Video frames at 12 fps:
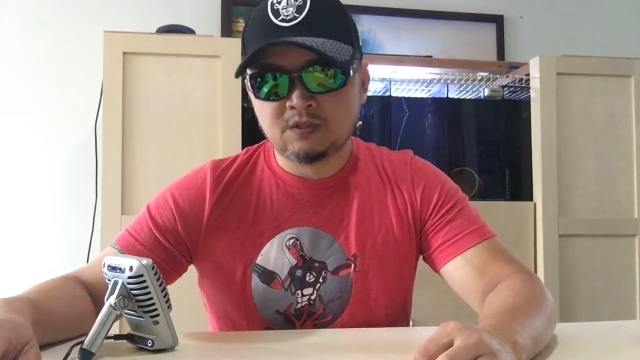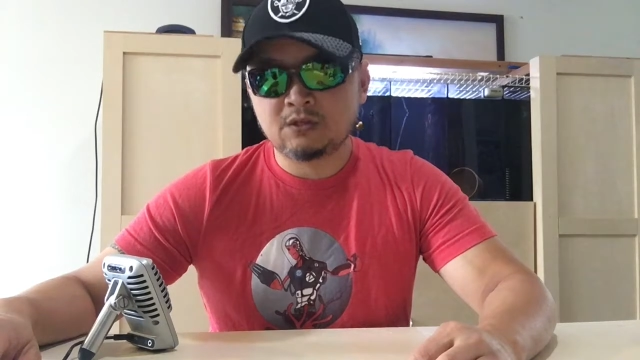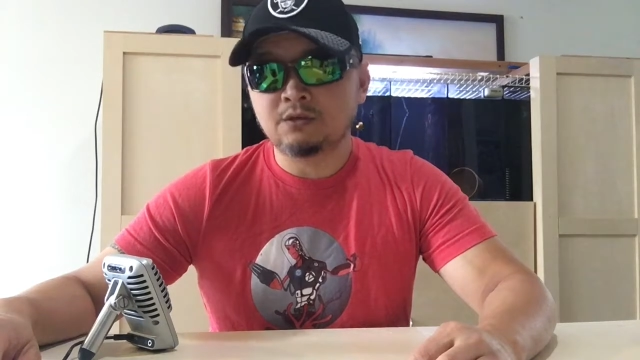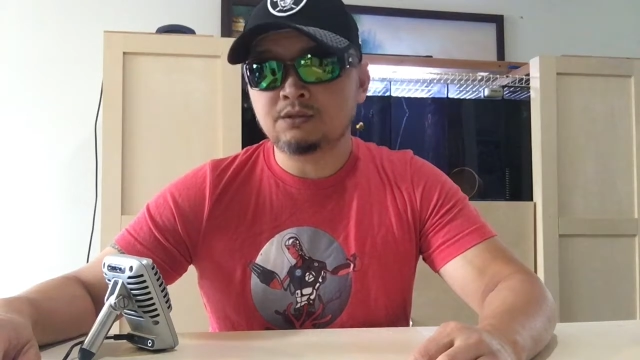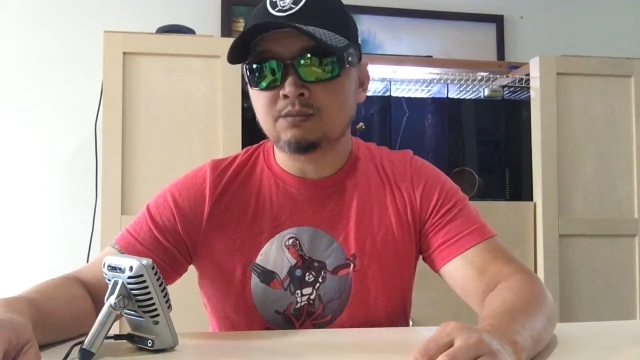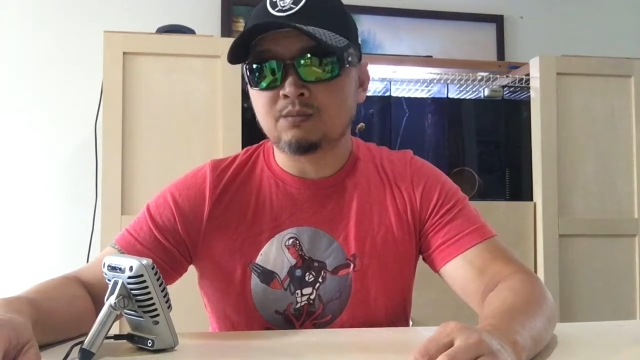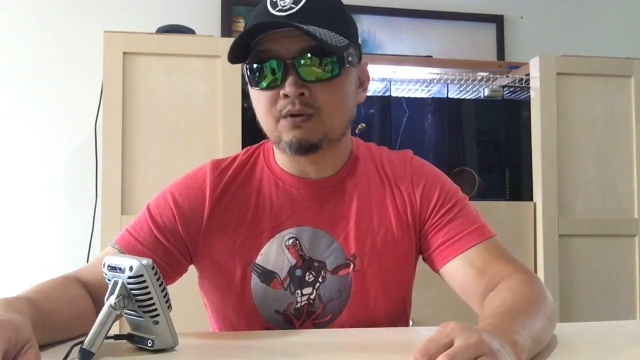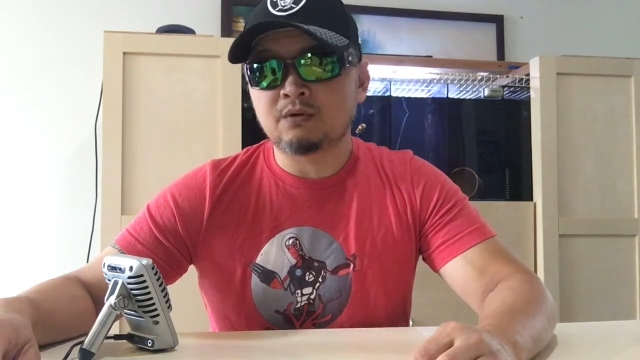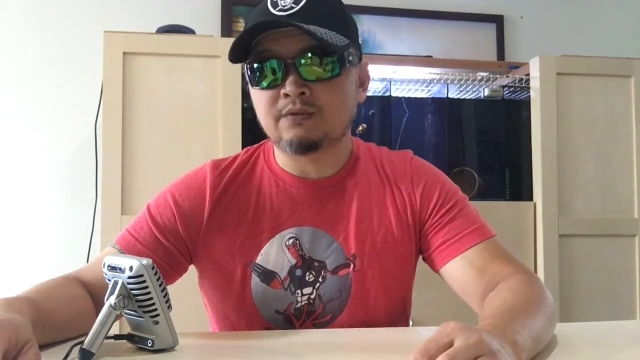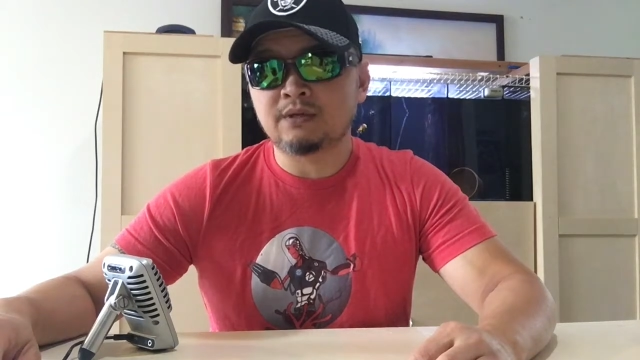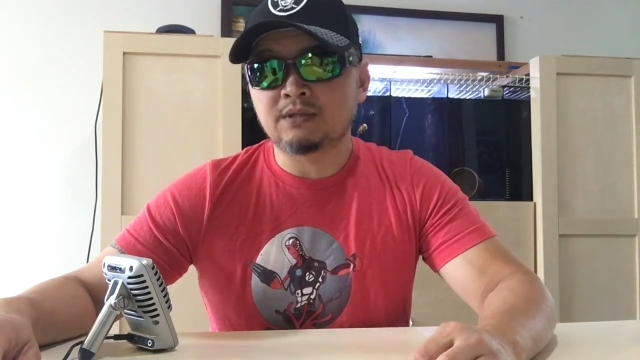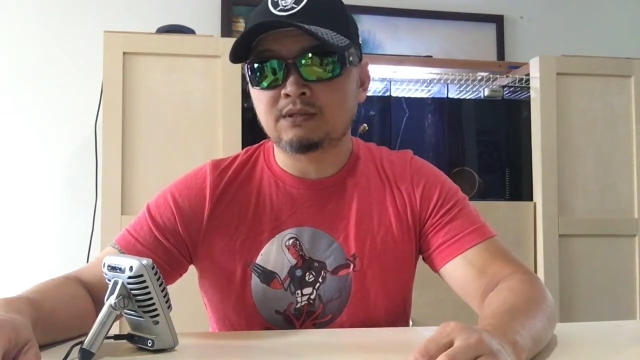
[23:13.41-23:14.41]
Those small
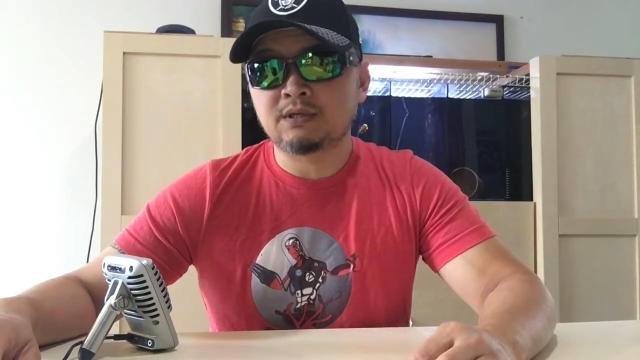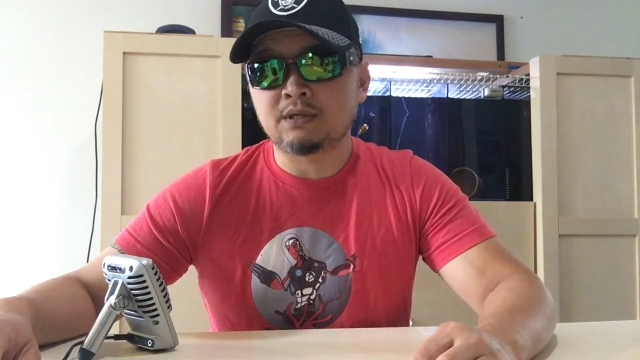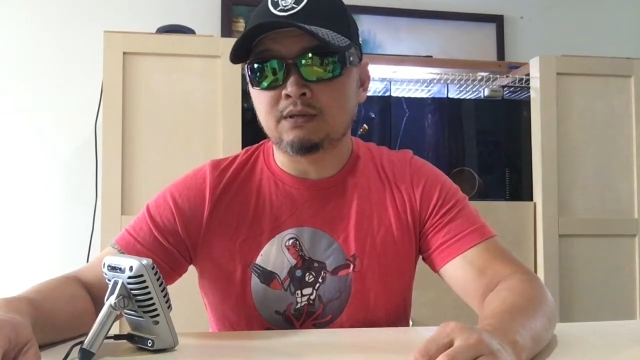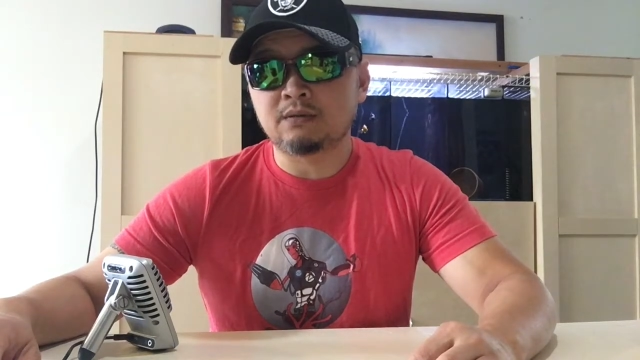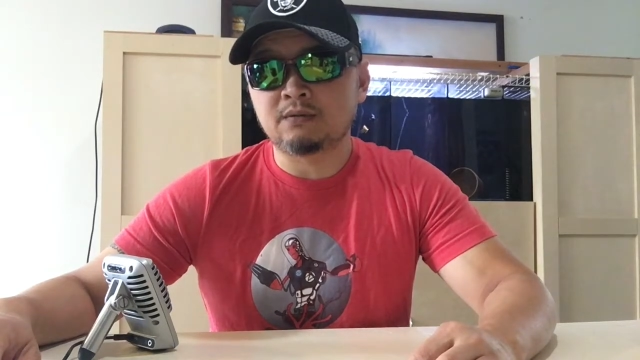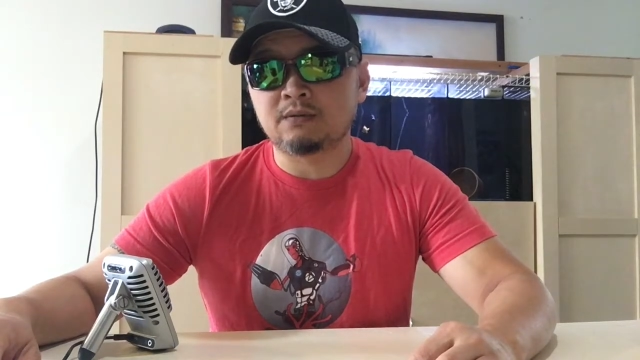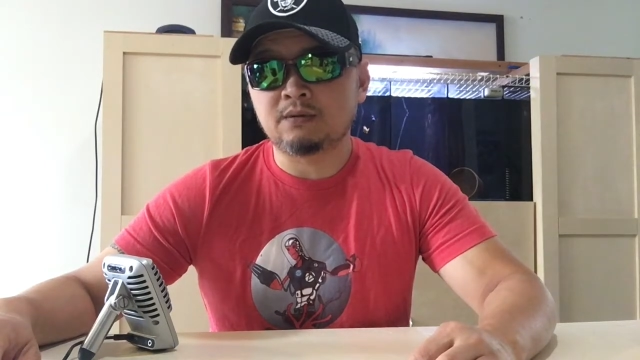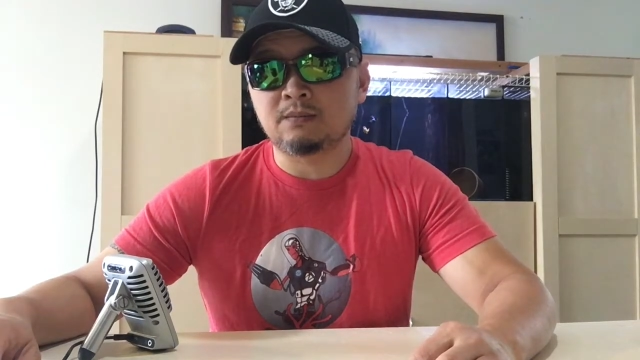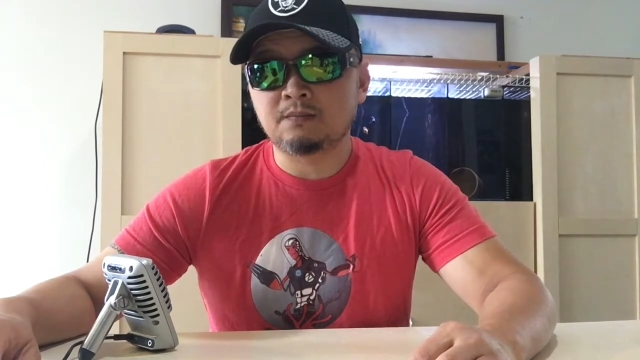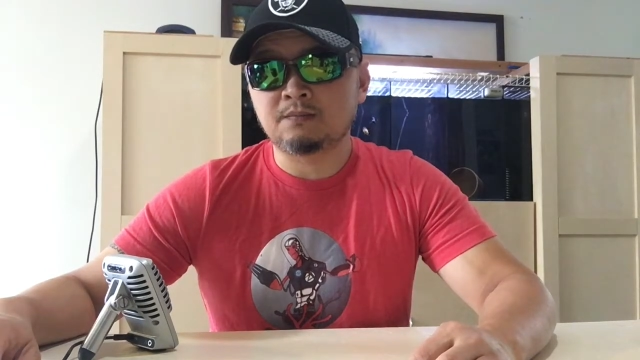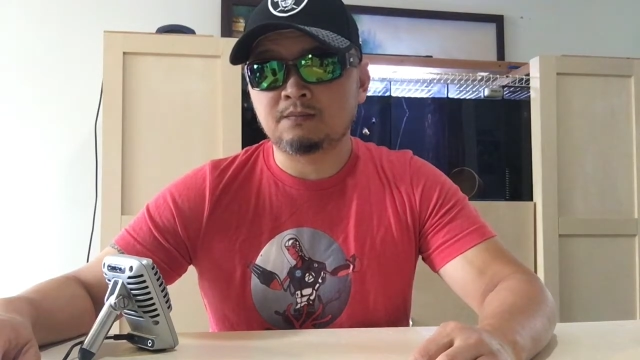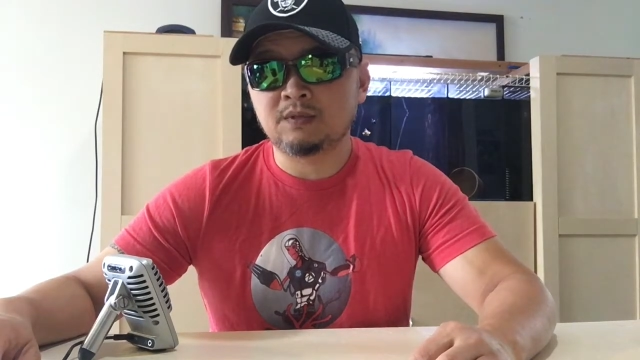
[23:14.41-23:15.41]
things can
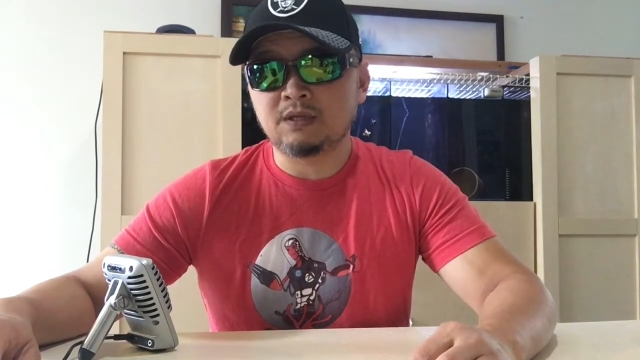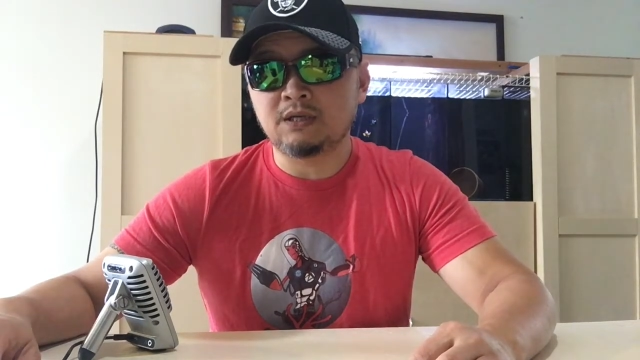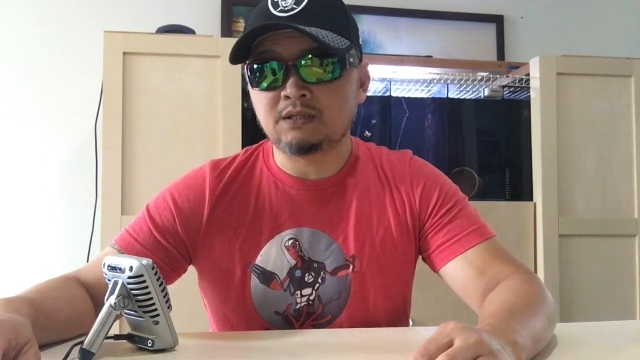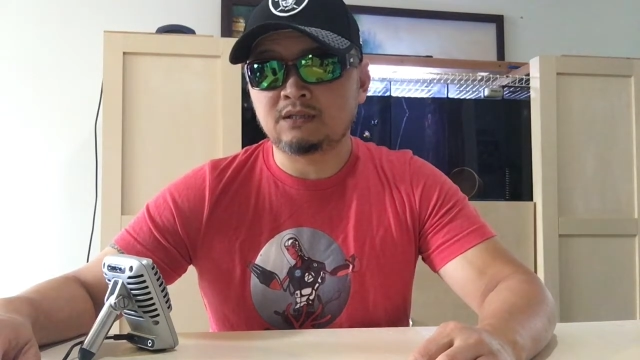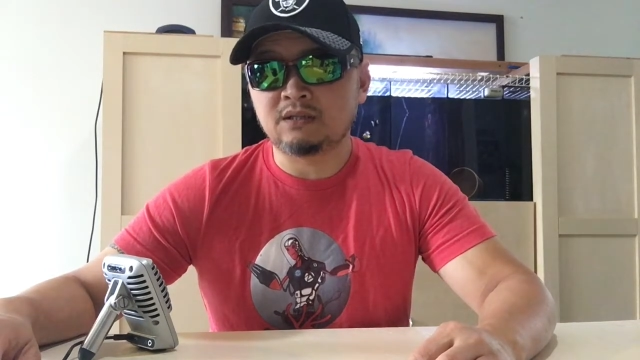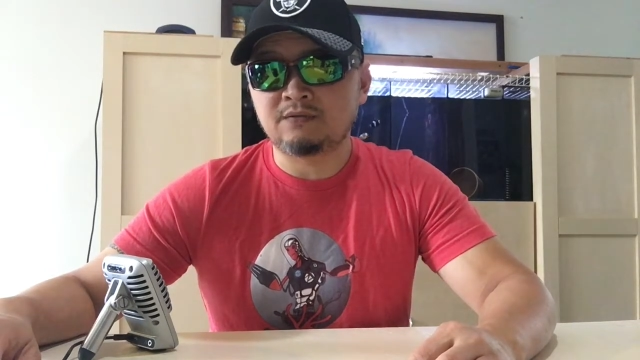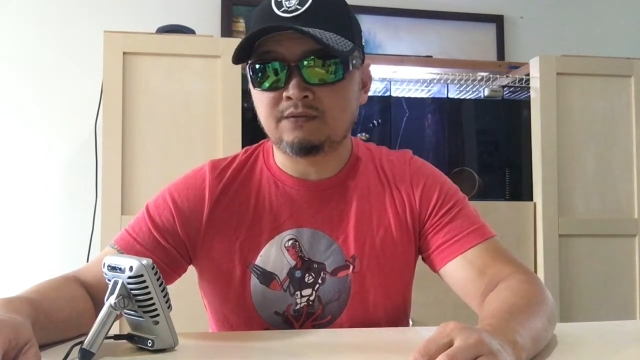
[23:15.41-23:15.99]
easily